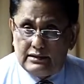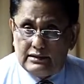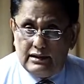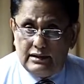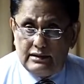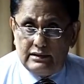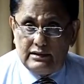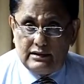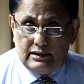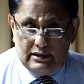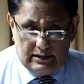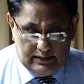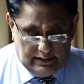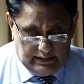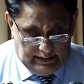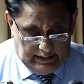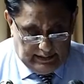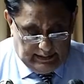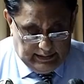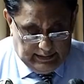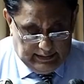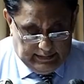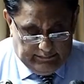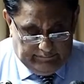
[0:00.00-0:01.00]
attended
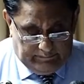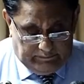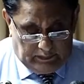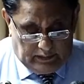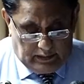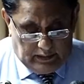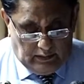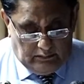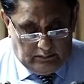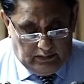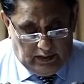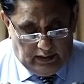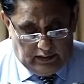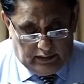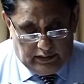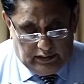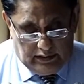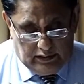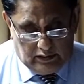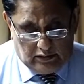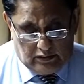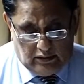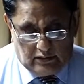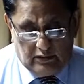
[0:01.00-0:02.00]
the
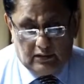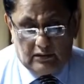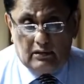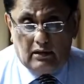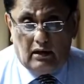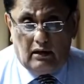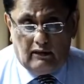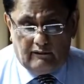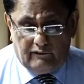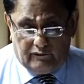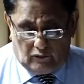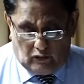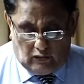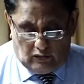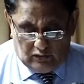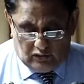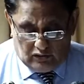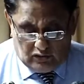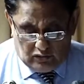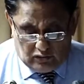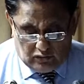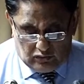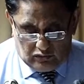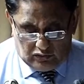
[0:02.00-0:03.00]
meetings on the draft
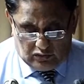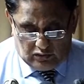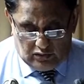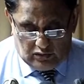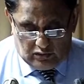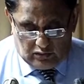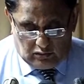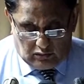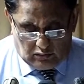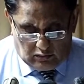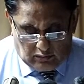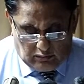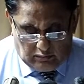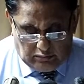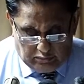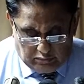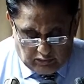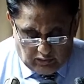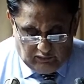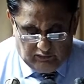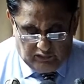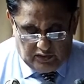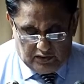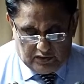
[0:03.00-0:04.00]
constitutional
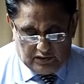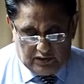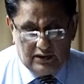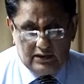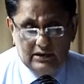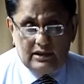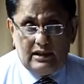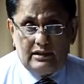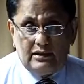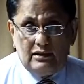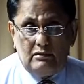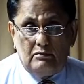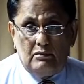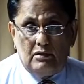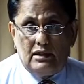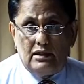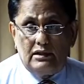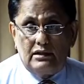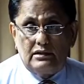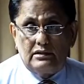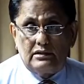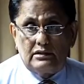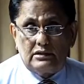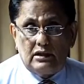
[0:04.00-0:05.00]
provision at the
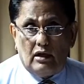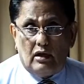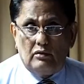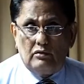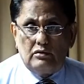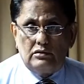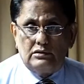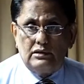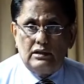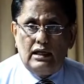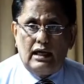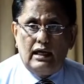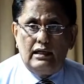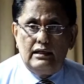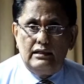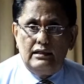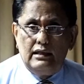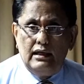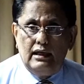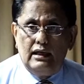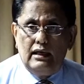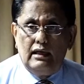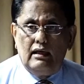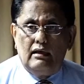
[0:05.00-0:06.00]
Mayor's House, and
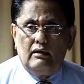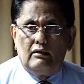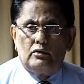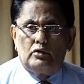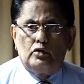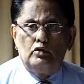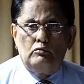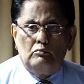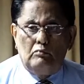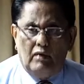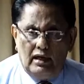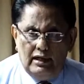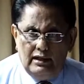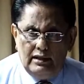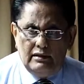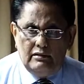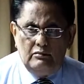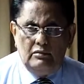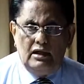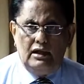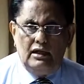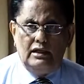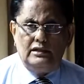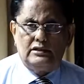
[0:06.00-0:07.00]
to my
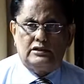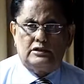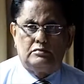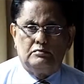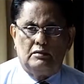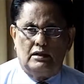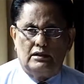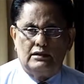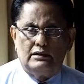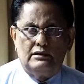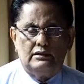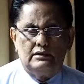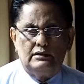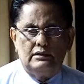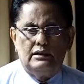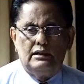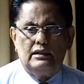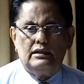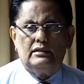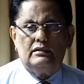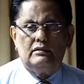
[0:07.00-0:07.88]
amazement, it